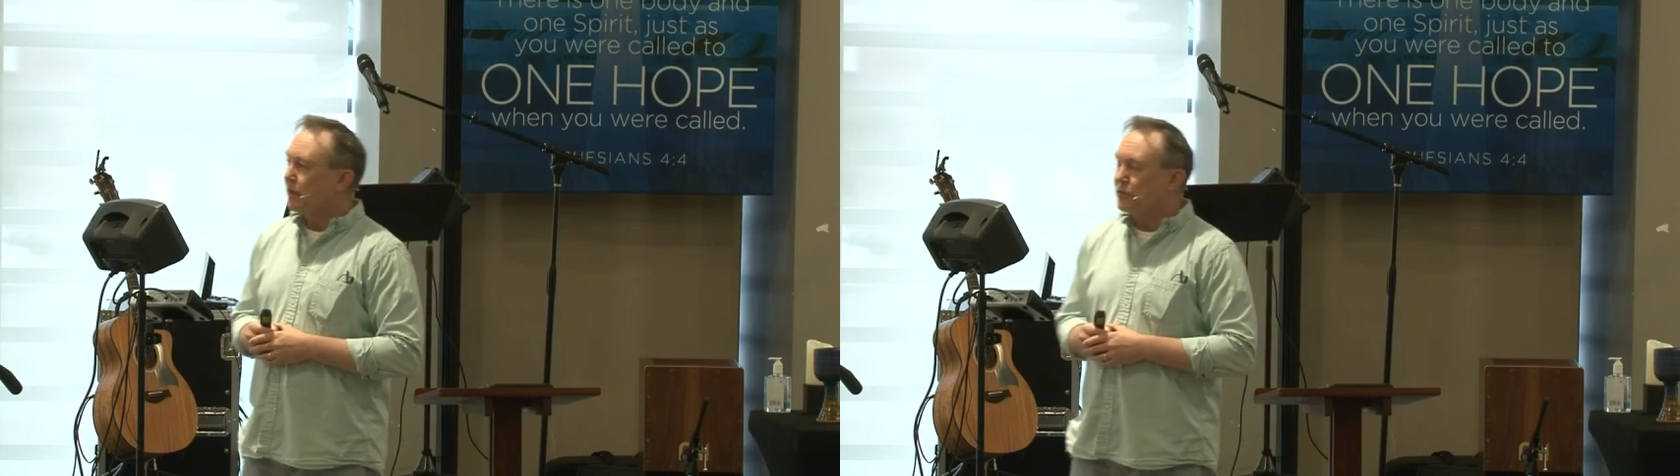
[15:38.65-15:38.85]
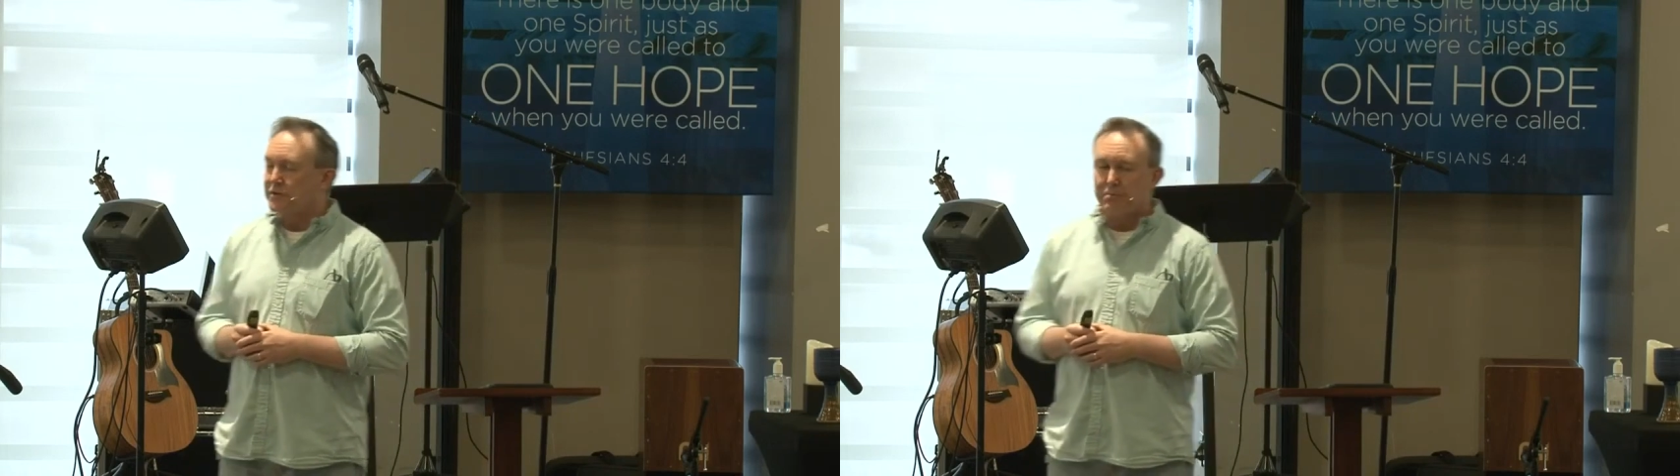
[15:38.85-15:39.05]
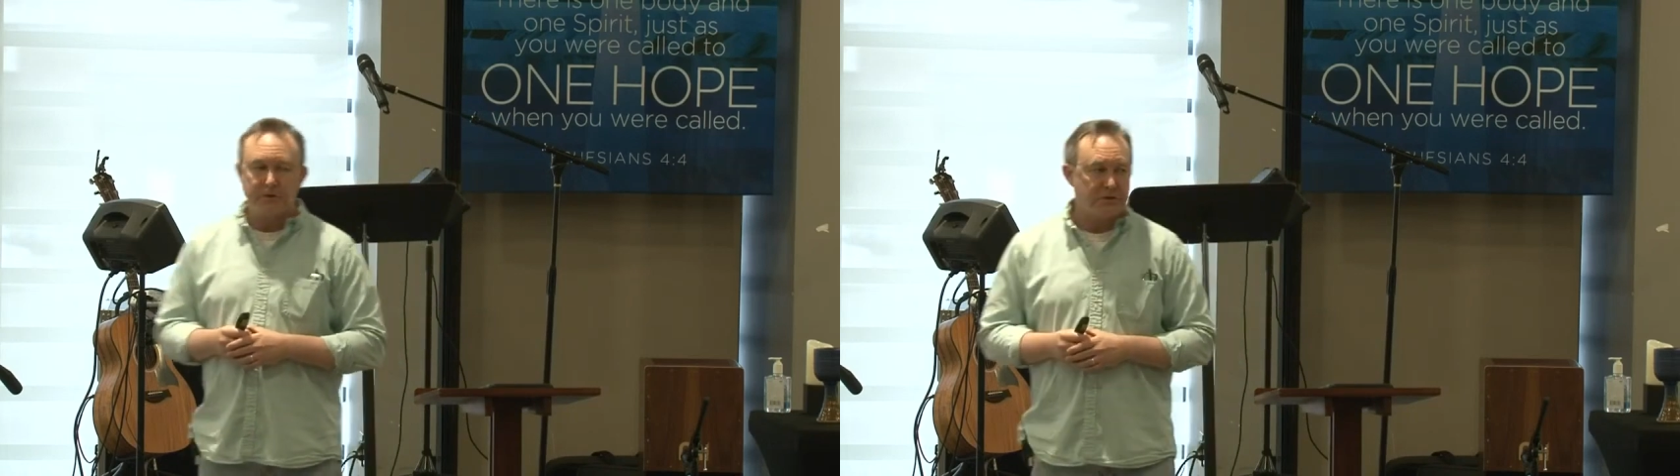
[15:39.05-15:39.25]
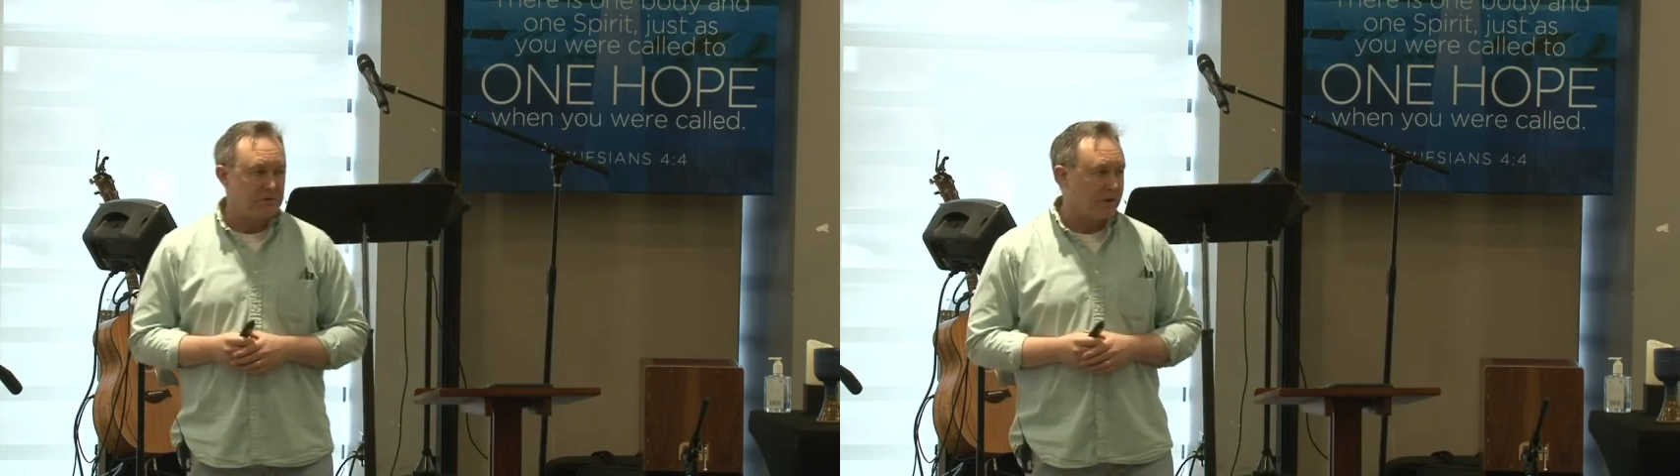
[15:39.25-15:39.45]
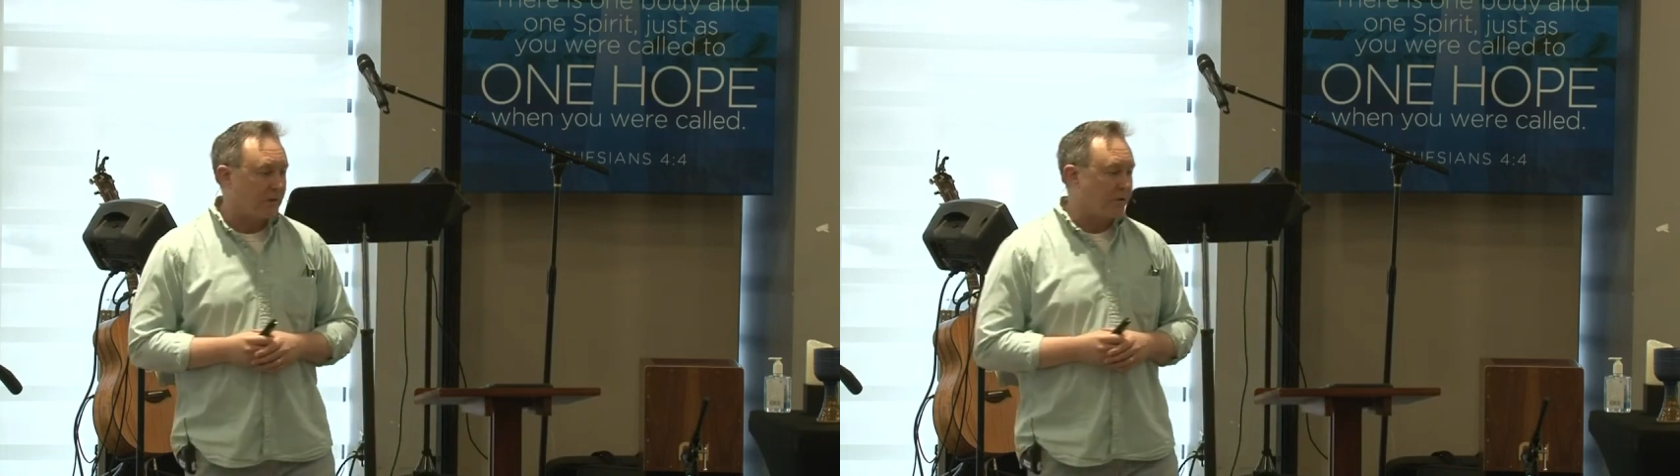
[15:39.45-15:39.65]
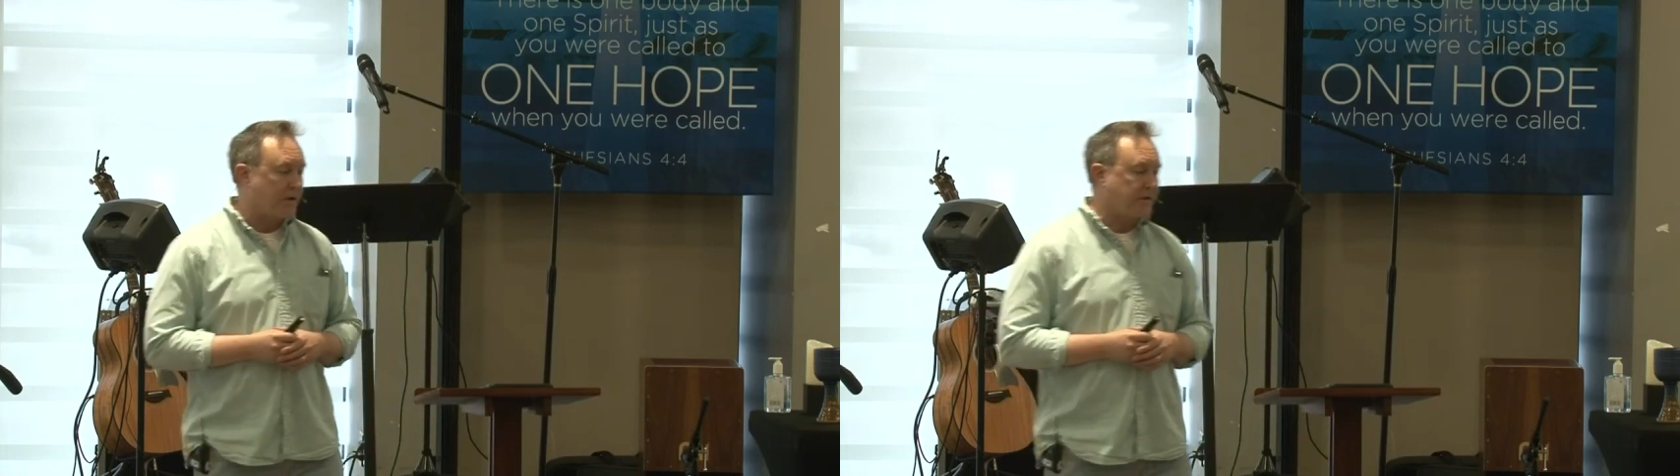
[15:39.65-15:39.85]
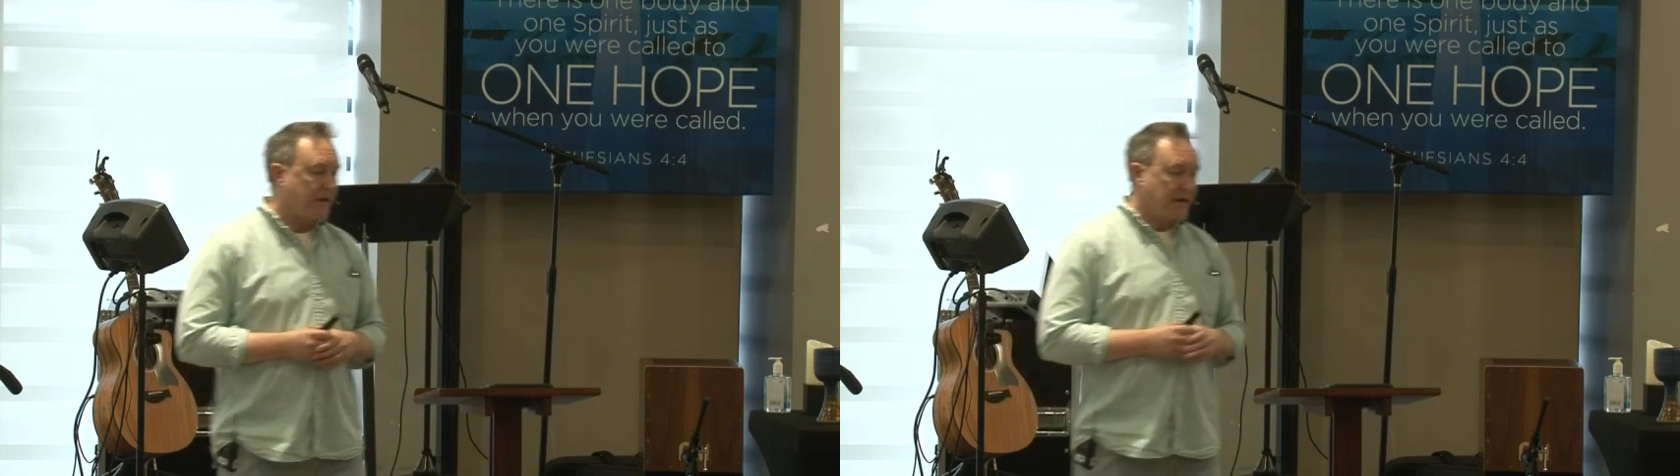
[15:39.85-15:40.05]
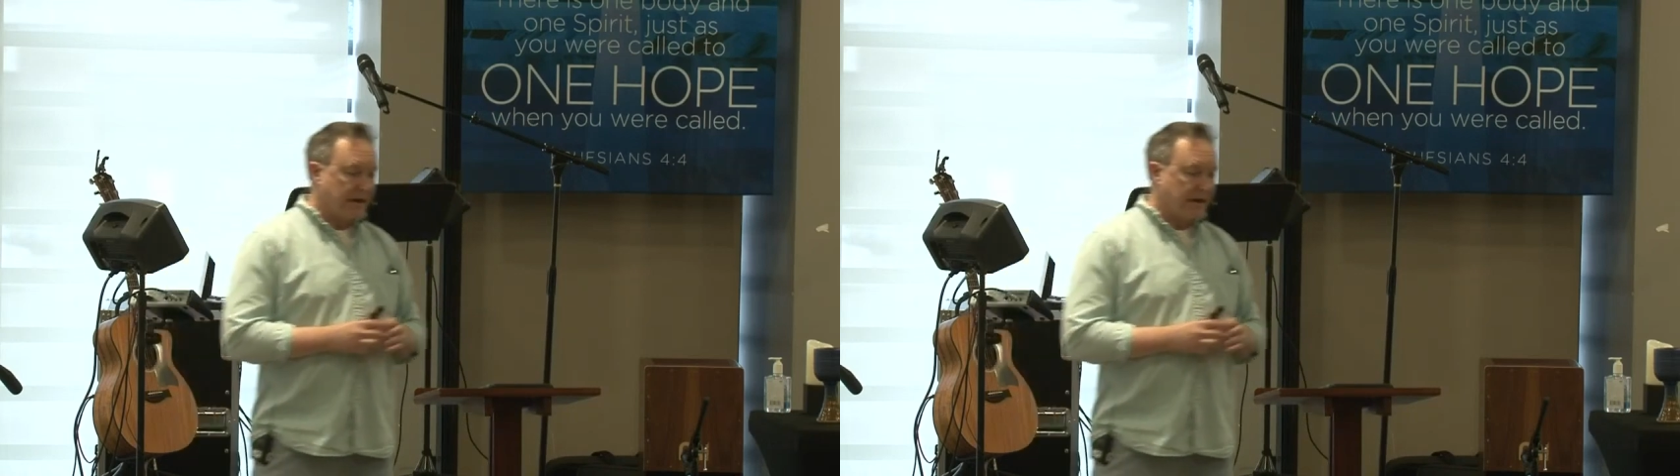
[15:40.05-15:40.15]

was a missionary with.